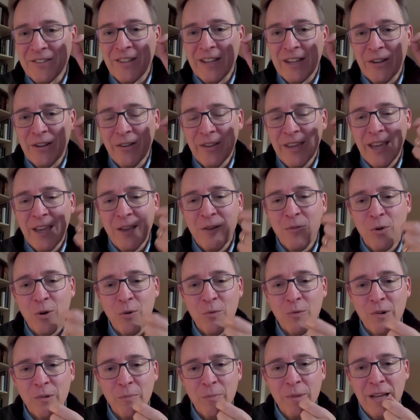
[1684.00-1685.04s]
It's like, okay,
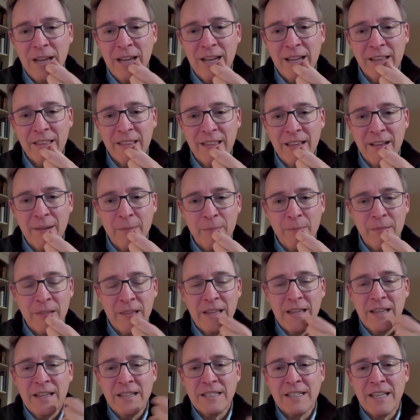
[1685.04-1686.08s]
well, we're paying them
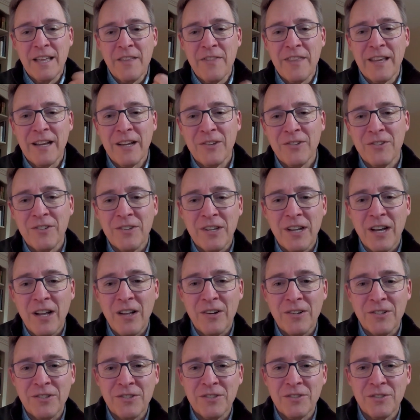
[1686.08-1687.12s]

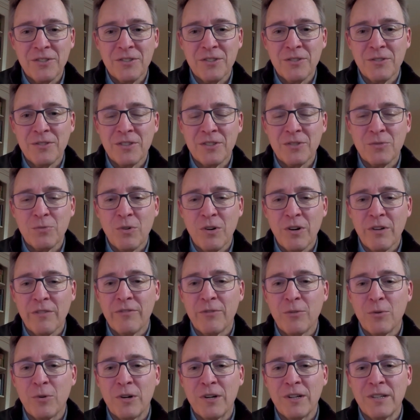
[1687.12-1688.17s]
$10,000 to do this work
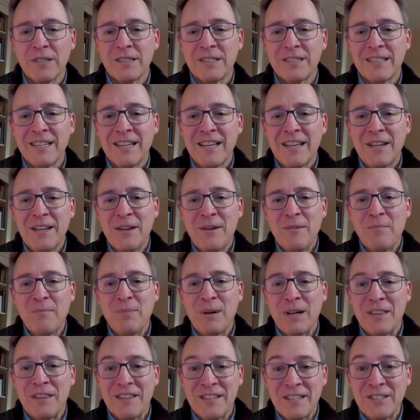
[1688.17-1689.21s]
for us,
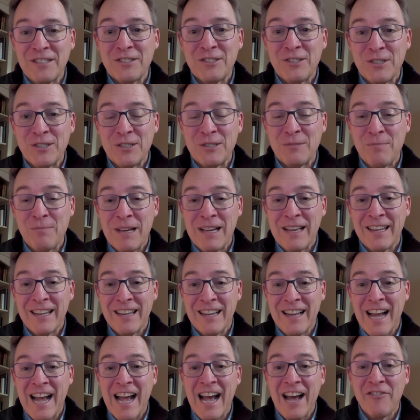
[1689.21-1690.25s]
but this just meant
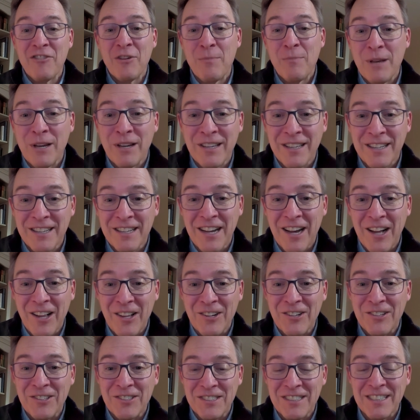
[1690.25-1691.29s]

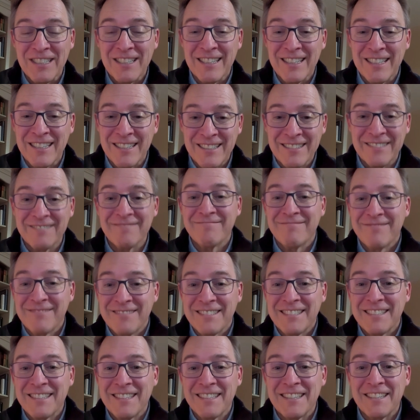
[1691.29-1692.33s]
$500,000
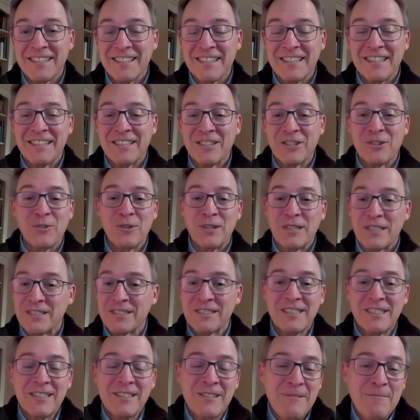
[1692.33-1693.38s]
in
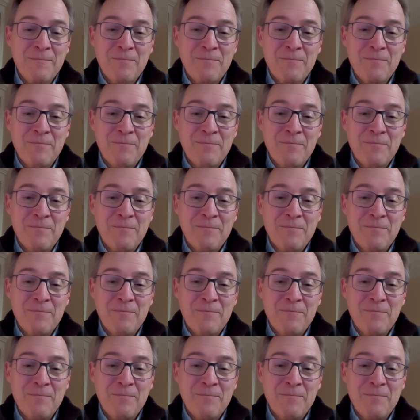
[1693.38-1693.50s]
increased,